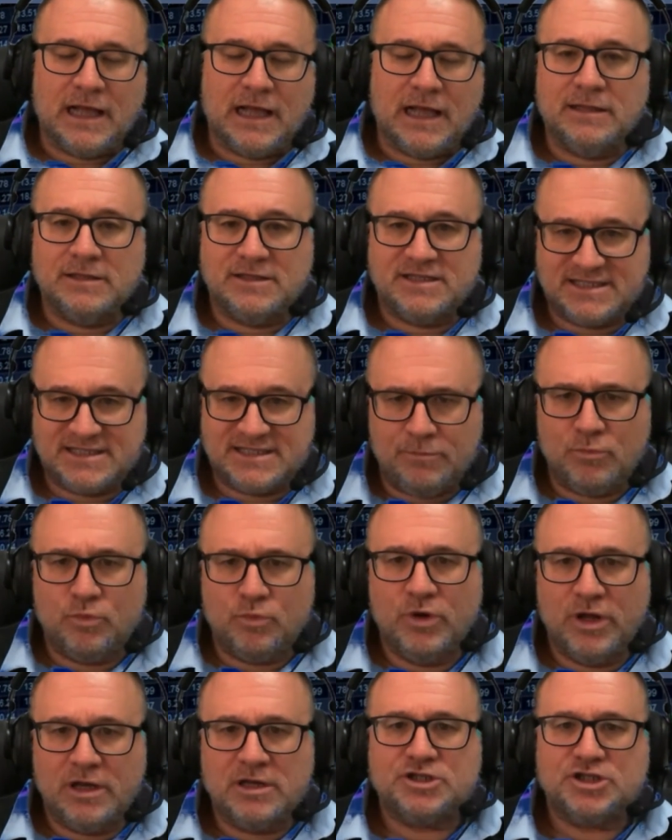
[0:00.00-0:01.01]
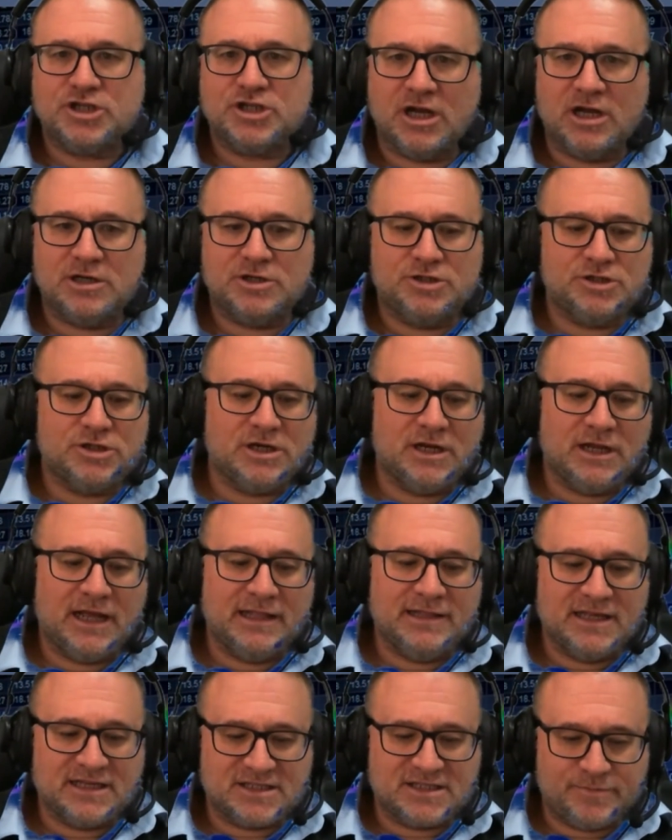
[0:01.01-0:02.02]
And some will charge
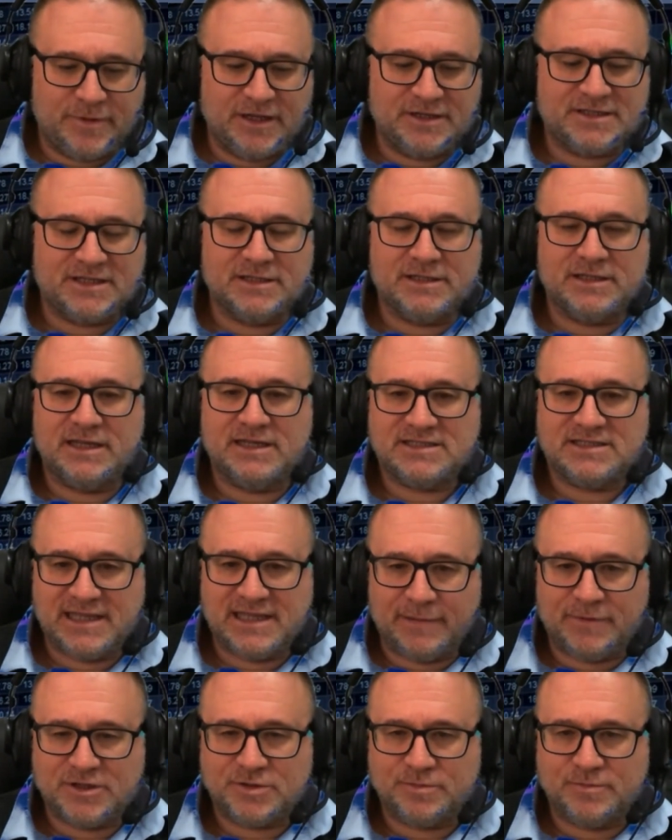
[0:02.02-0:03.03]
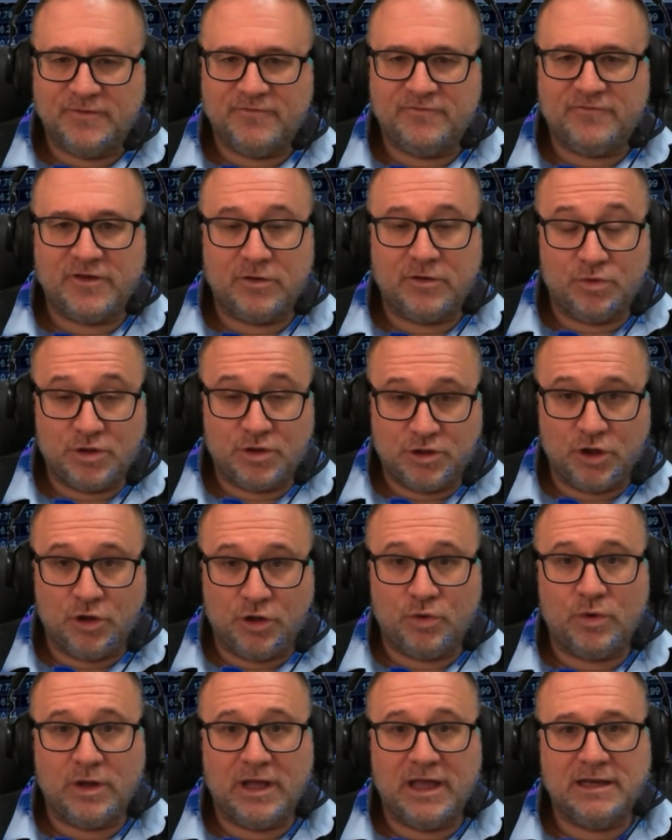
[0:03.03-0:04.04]
an explicit establishment fee with
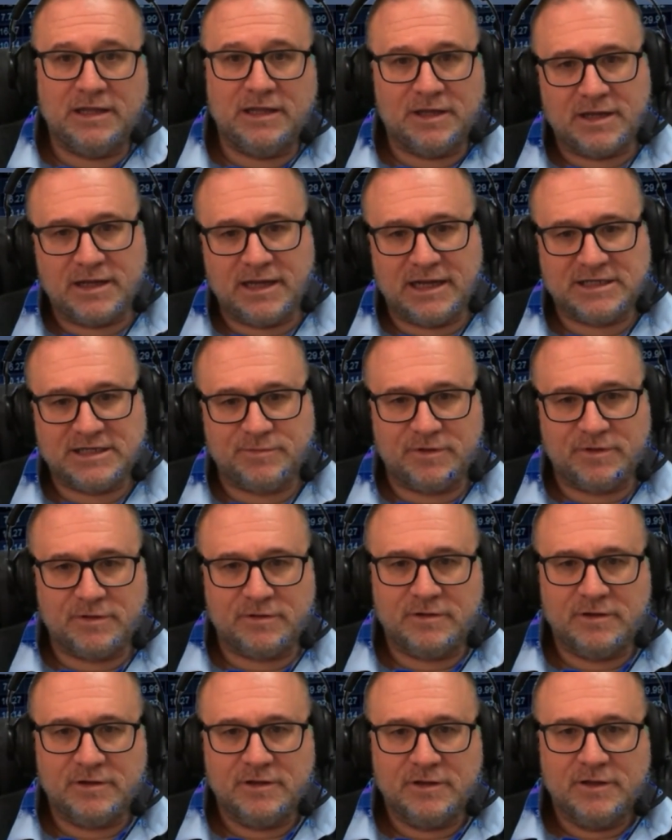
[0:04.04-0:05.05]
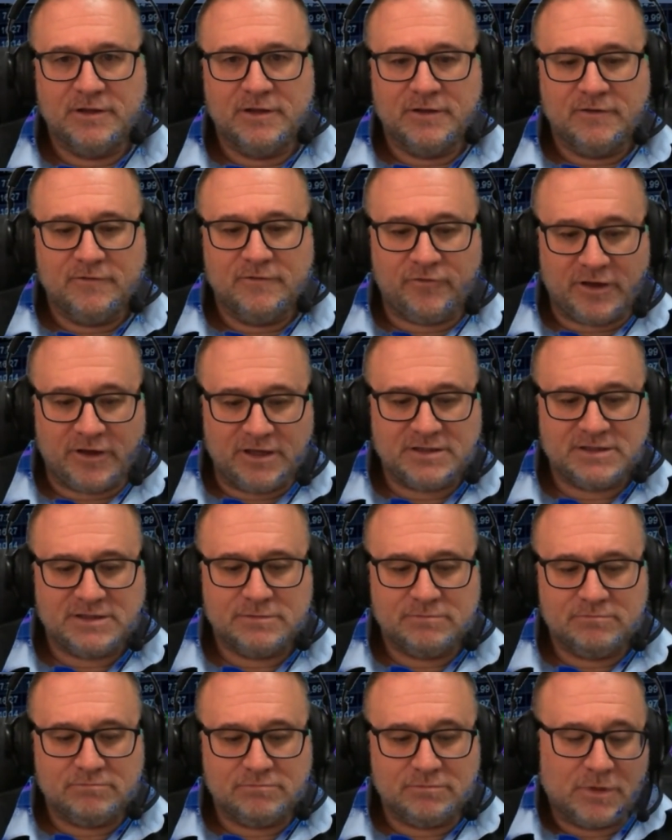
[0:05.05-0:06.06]
no early encashment
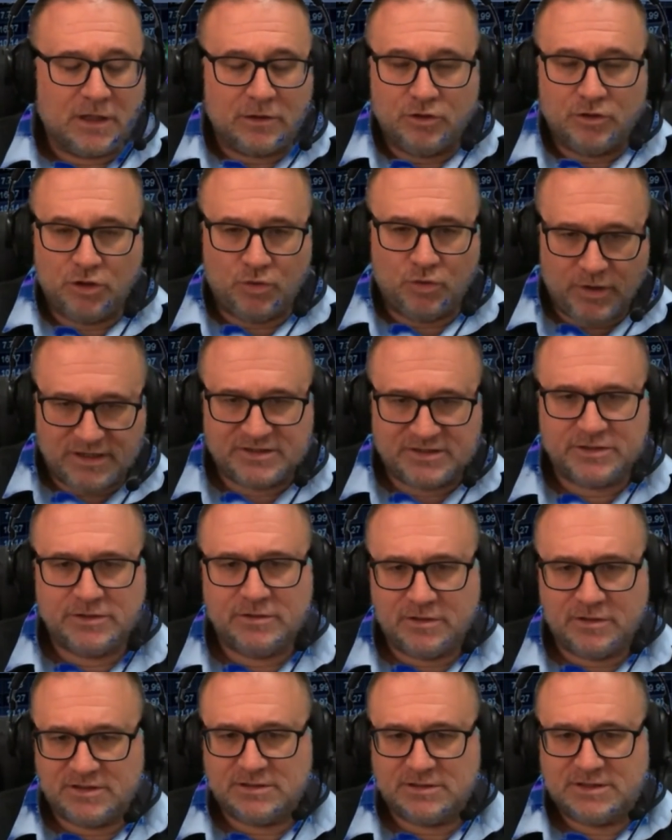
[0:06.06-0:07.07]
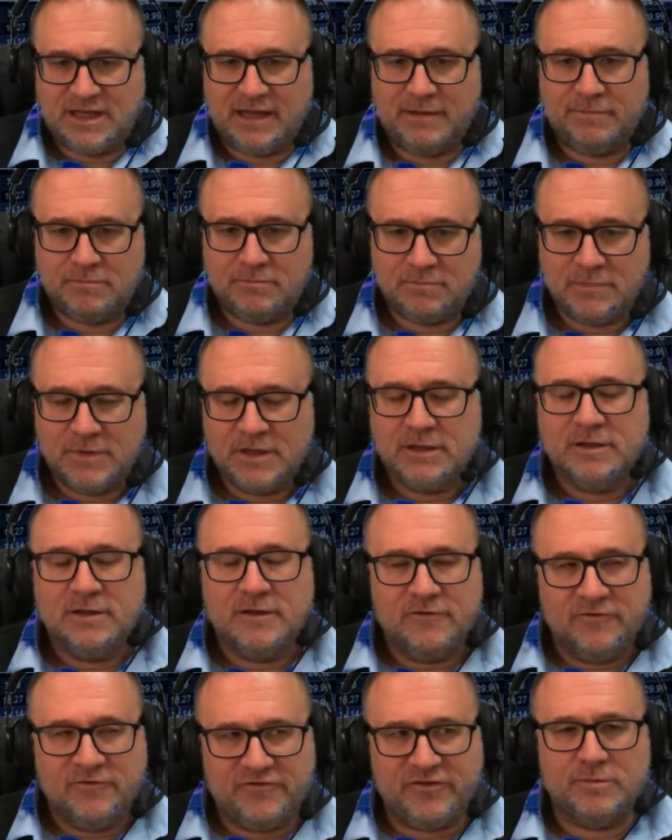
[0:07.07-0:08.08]
fees, no question. There's some
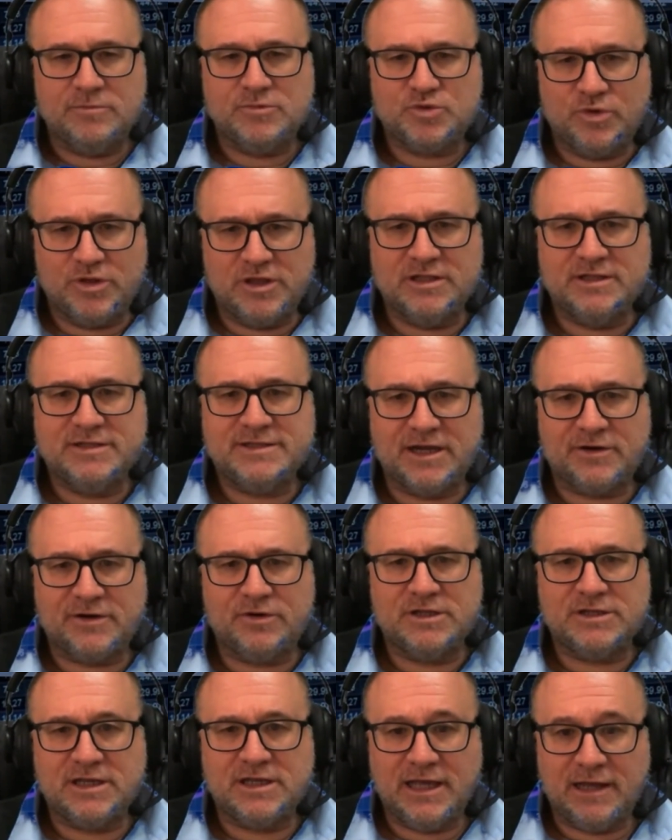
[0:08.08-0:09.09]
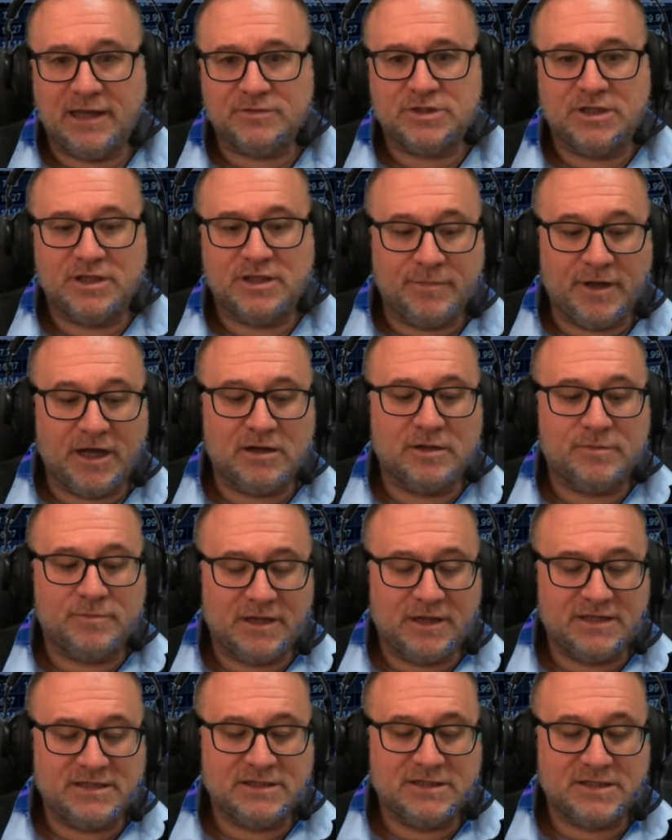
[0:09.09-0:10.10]
firms with integrity out in the
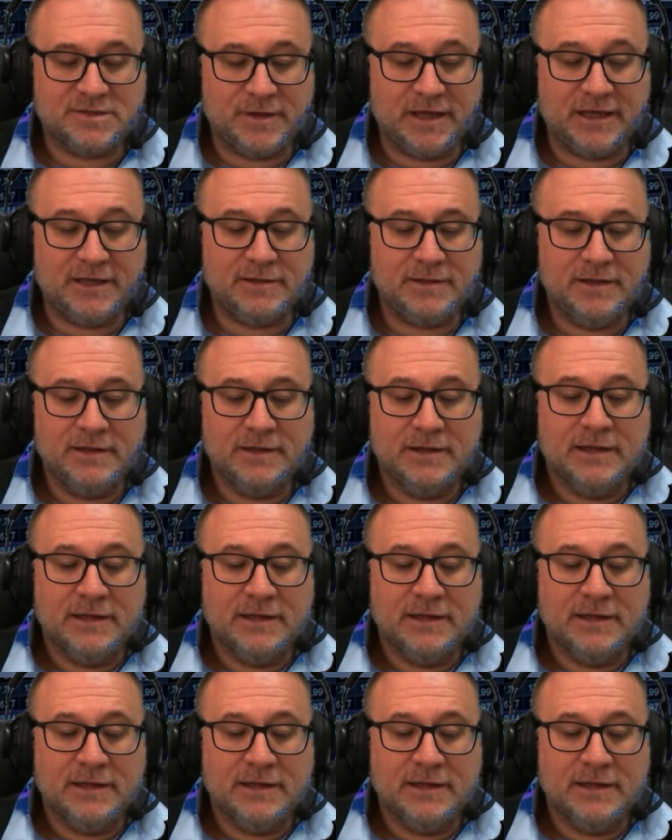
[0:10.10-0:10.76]
marketplace in Spain.